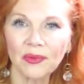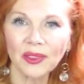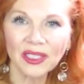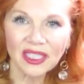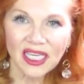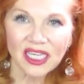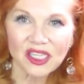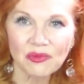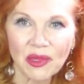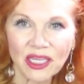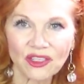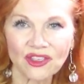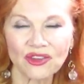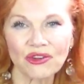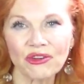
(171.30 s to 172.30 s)
please
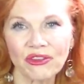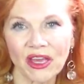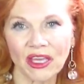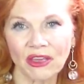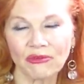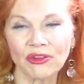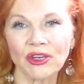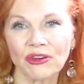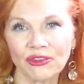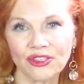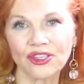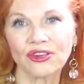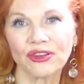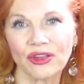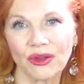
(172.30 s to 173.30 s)
make sure that you
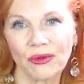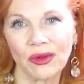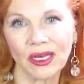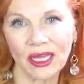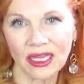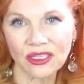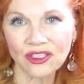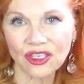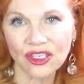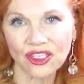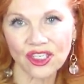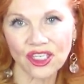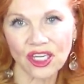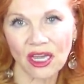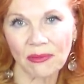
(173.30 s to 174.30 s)
nurture your
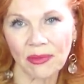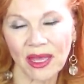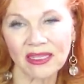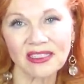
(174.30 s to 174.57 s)
relationship.